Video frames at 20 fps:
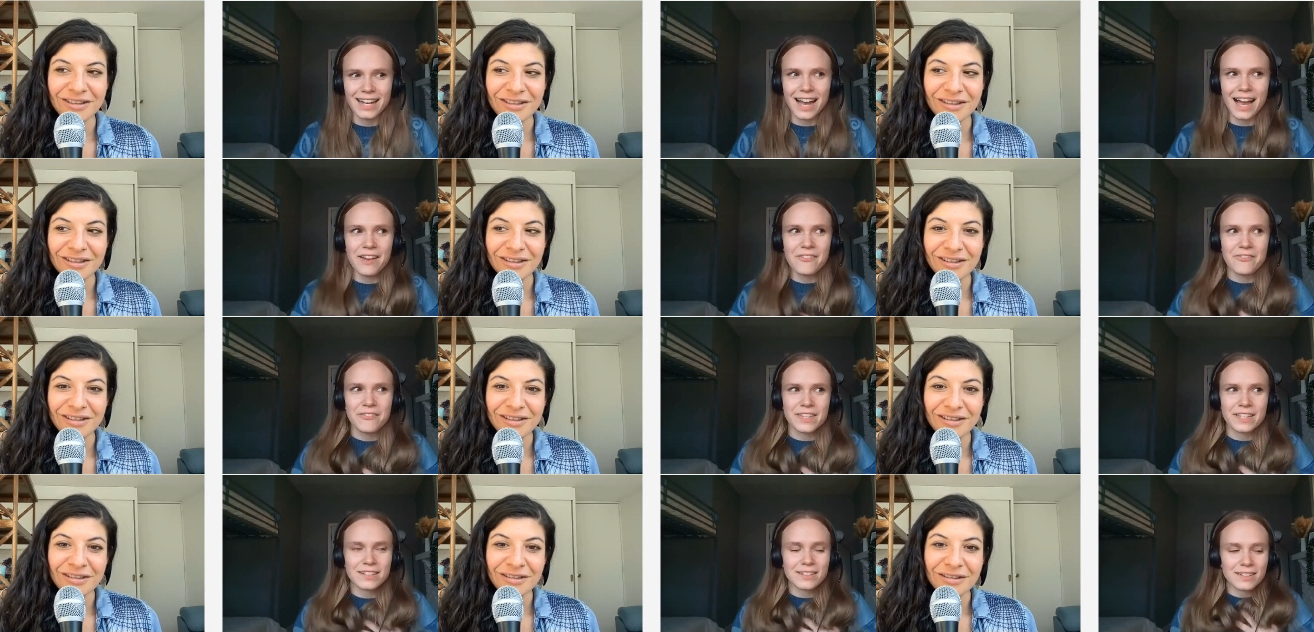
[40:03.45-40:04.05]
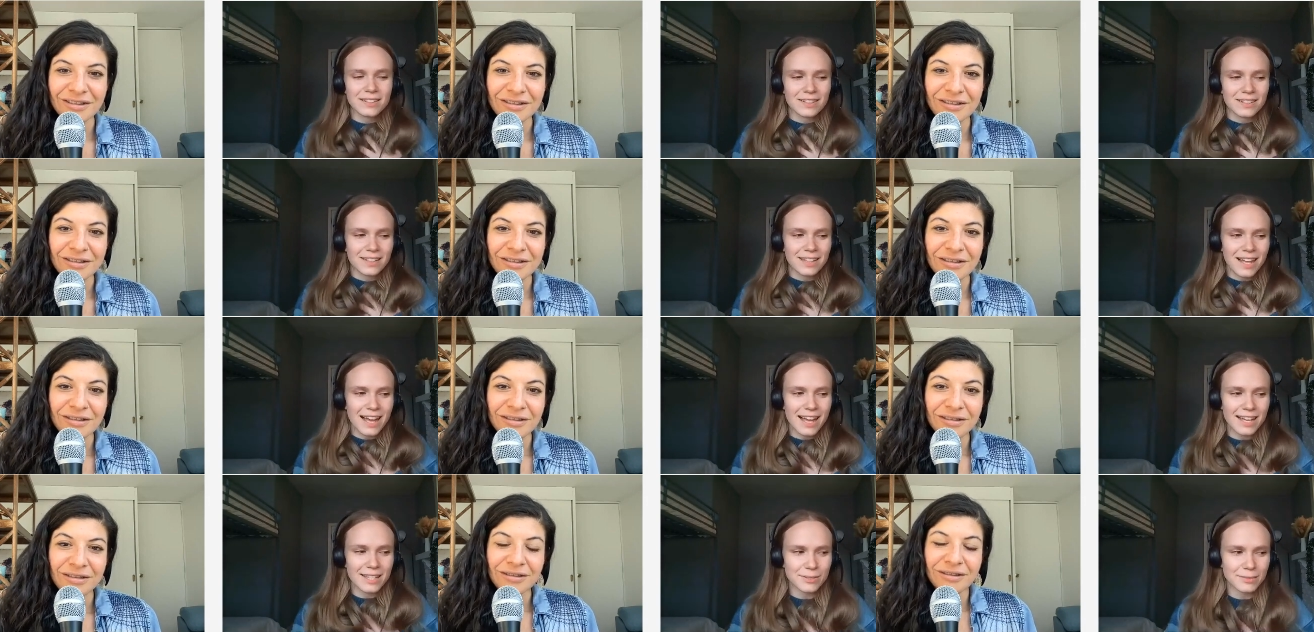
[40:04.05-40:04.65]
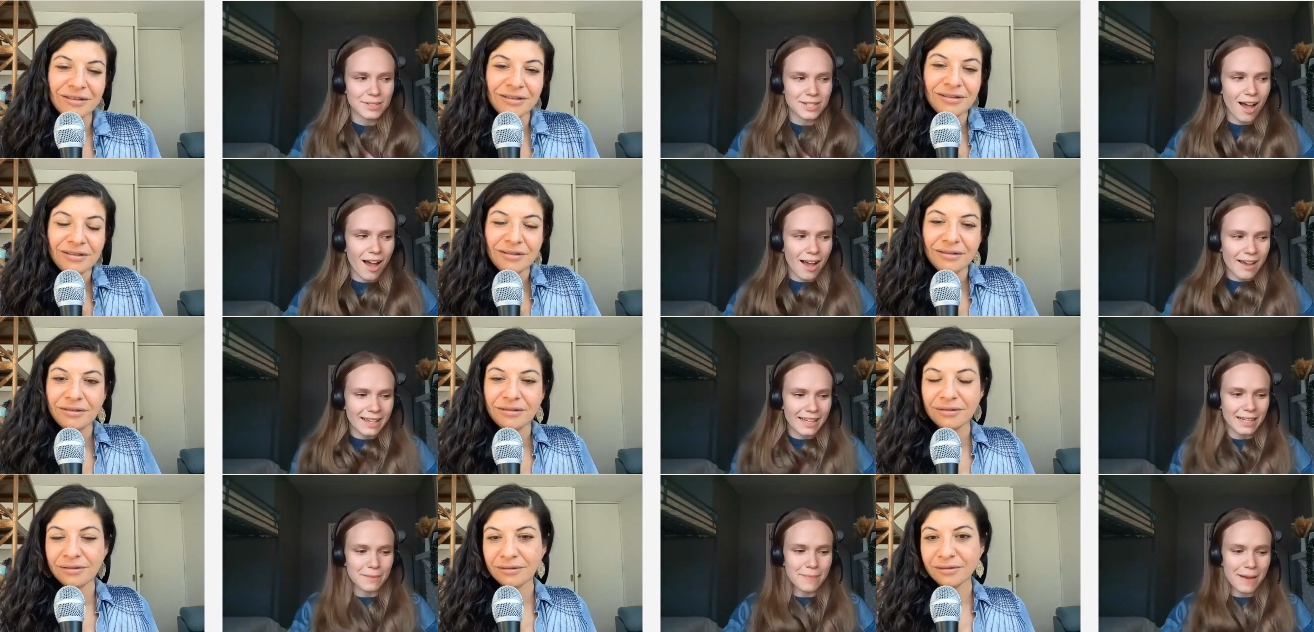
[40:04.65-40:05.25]
Speaker 1: I feel as we're
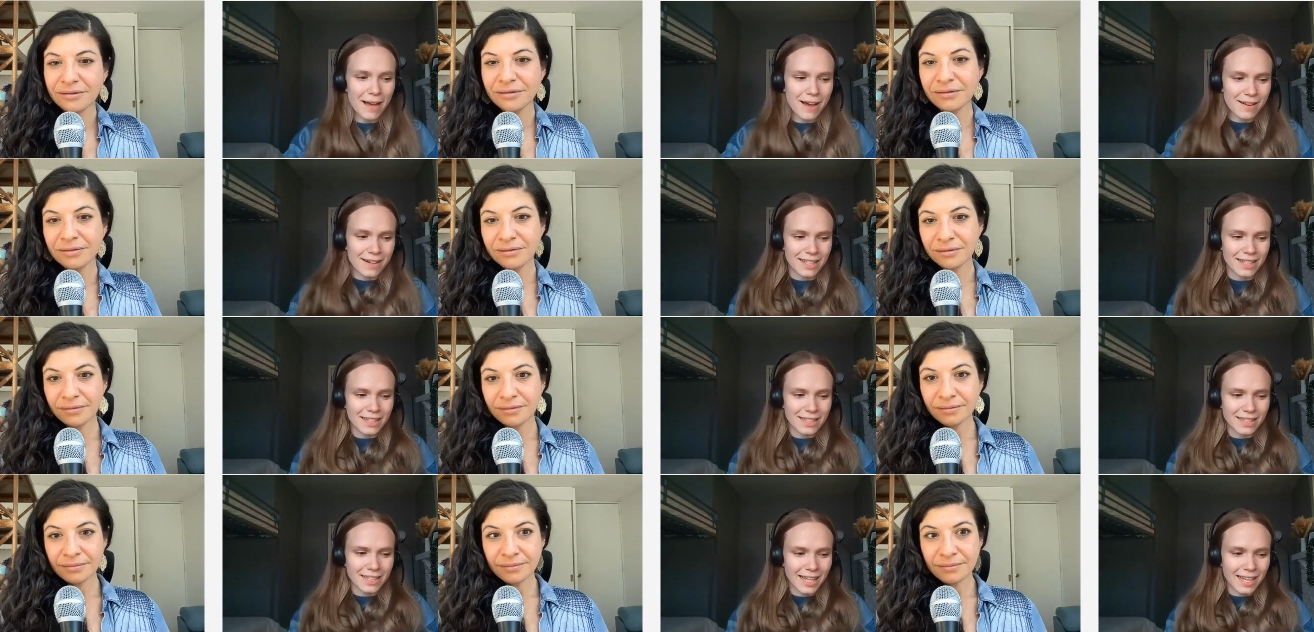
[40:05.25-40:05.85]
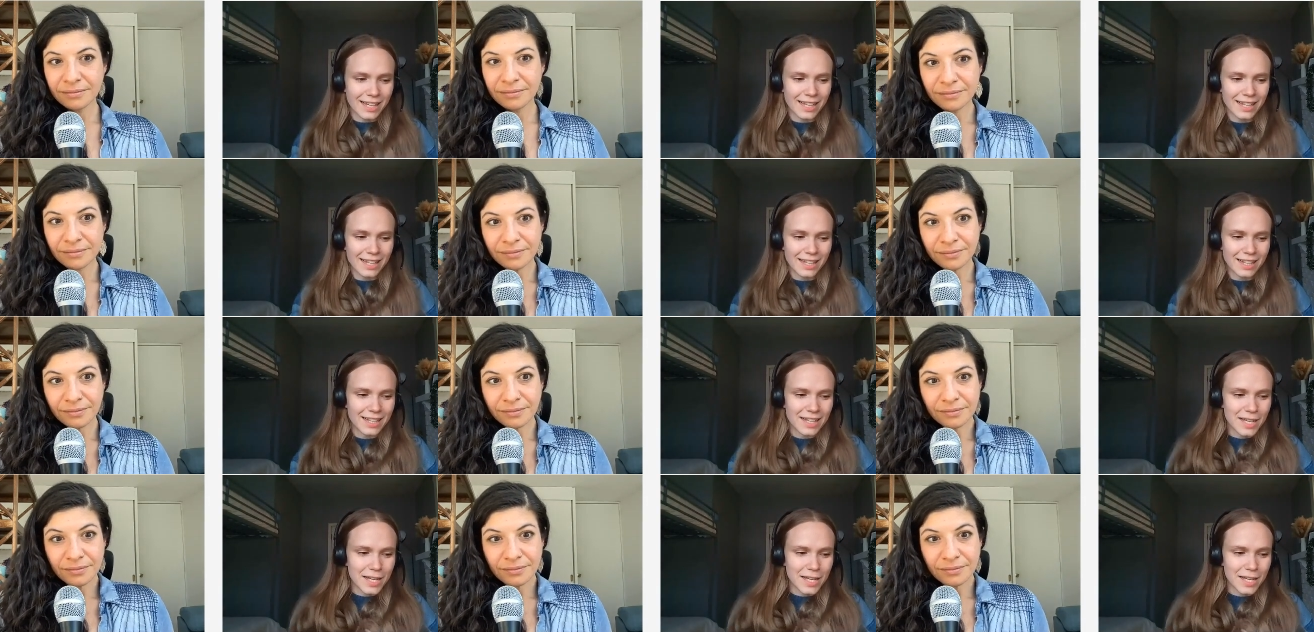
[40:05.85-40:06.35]
talking about it, like